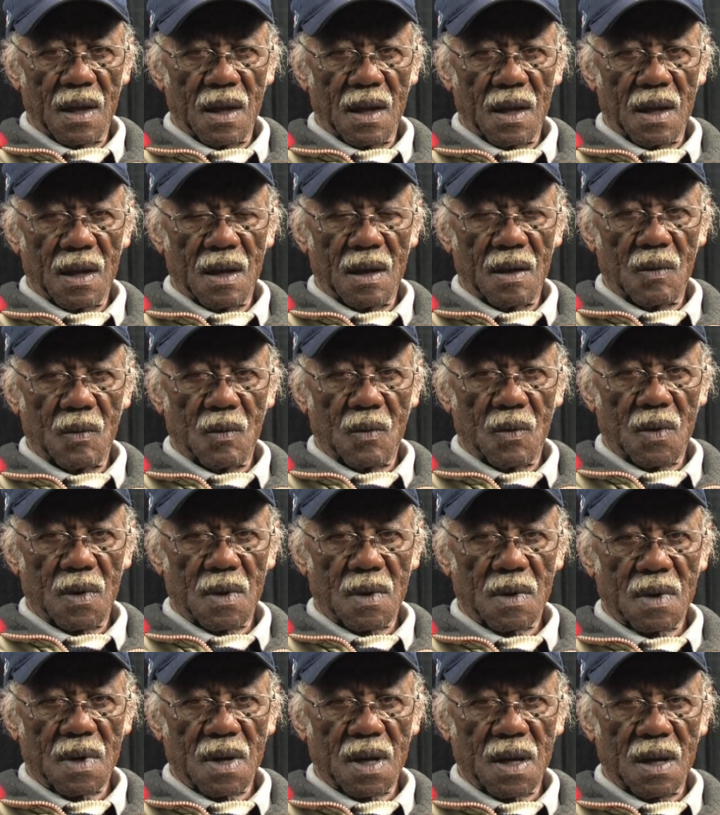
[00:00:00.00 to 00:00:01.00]
and
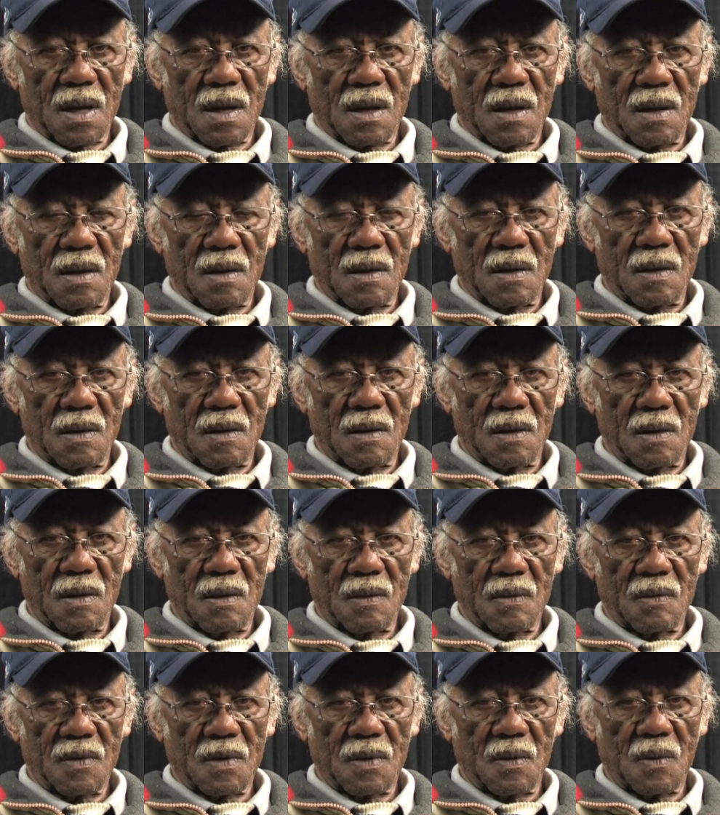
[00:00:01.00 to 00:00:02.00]
worked there
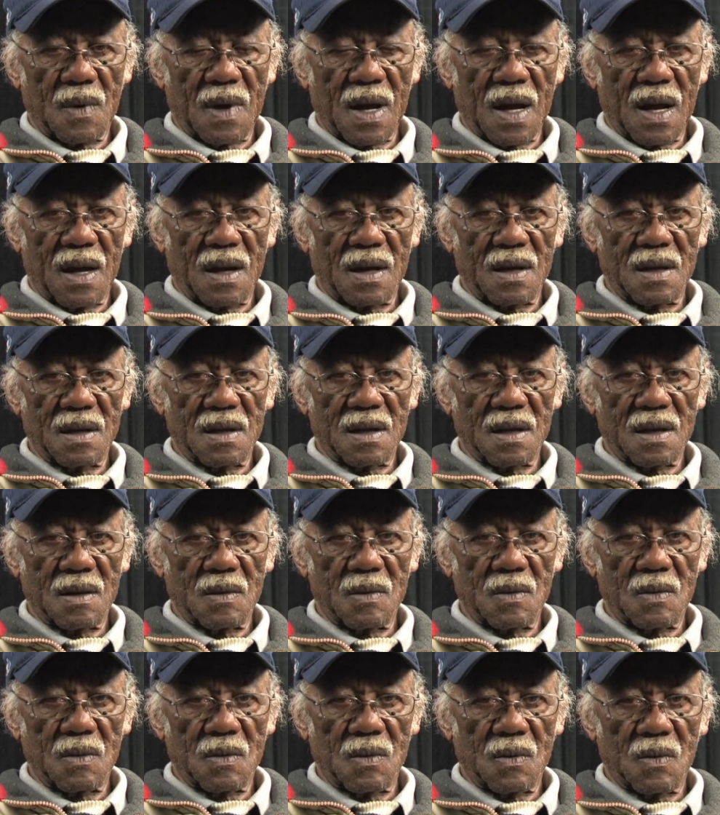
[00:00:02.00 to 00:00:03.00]
for a while, and
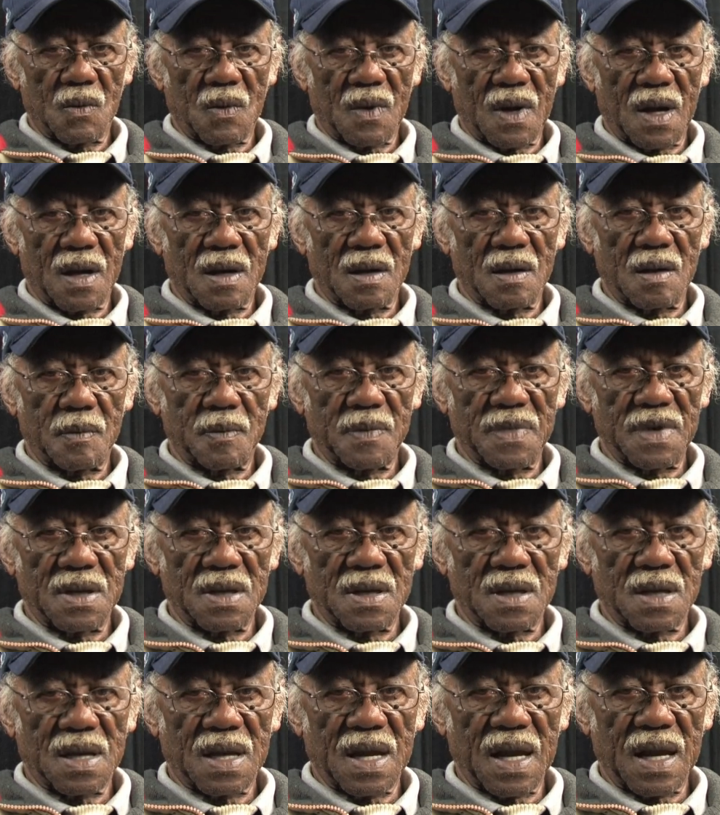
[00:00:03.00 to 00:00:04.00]
then wound up
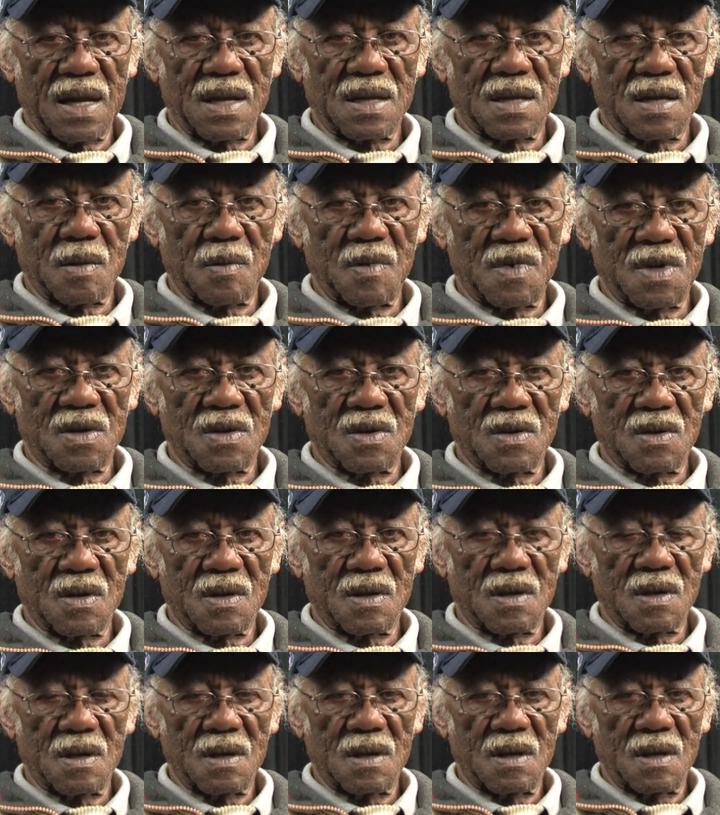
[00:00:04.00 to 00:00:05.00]
in Kansas City,
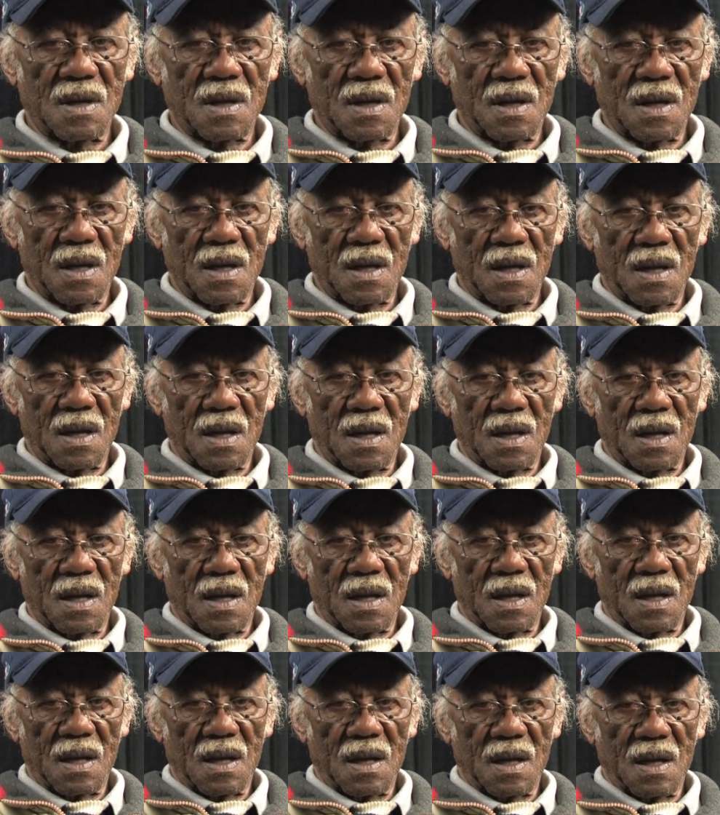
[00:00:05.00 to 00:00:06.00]
Missouri,
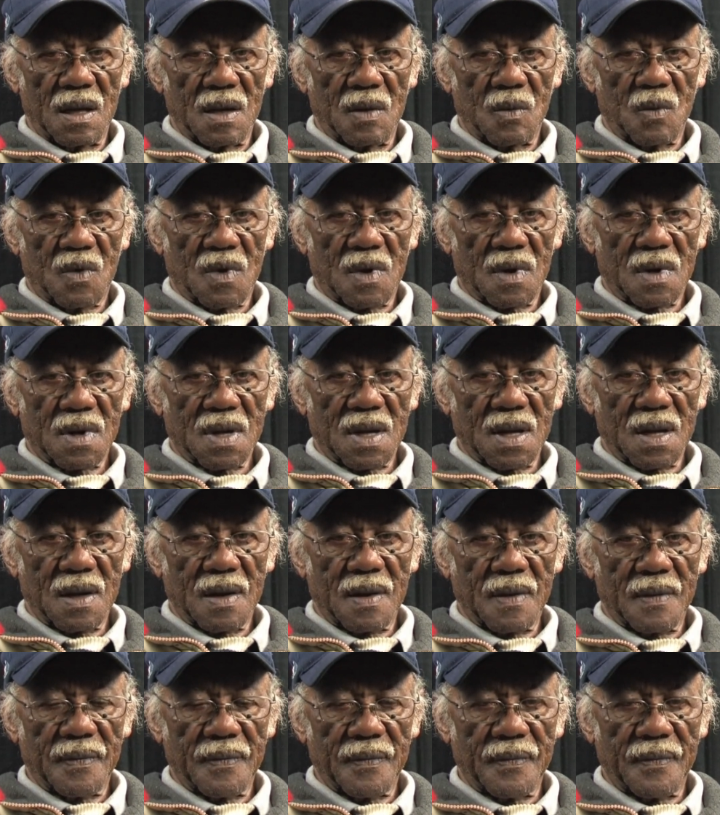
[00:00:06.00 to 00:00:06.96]
and worked there.